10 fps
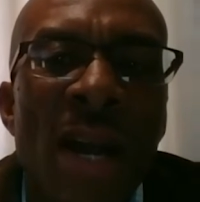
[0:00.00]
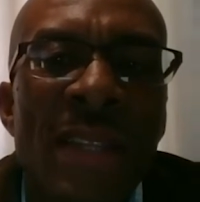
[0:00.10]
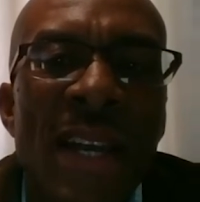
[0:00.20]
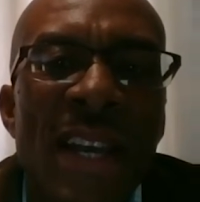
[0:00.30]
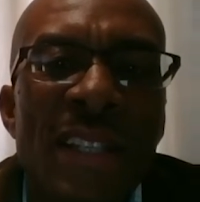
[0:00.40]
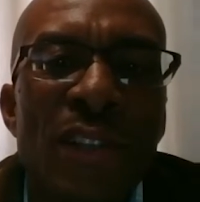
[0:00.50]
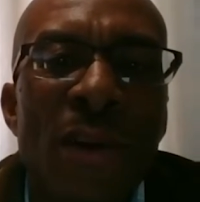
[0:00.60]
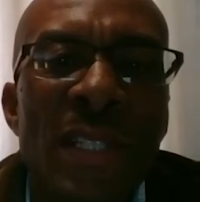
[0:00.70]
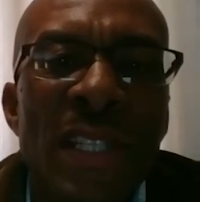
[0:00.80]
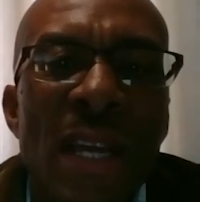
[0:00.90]
The next
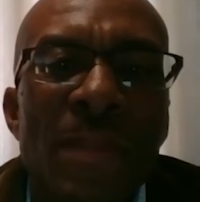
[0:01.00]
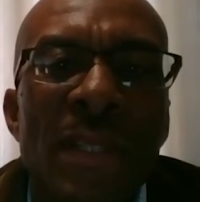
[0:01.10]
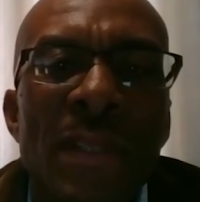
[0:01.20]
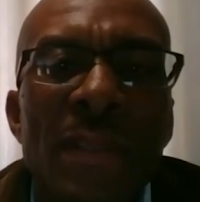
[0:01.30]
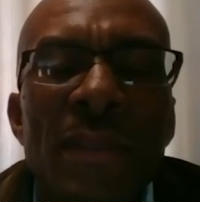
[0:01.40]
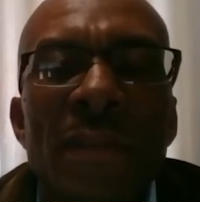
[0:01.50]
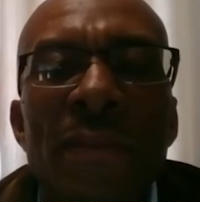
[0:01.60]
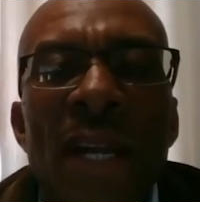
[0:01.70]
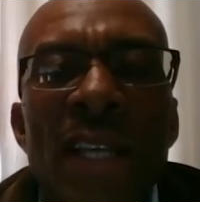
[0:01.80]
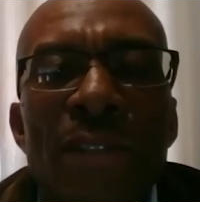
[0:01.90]
concept
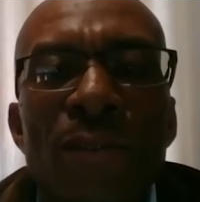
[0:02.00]
for us to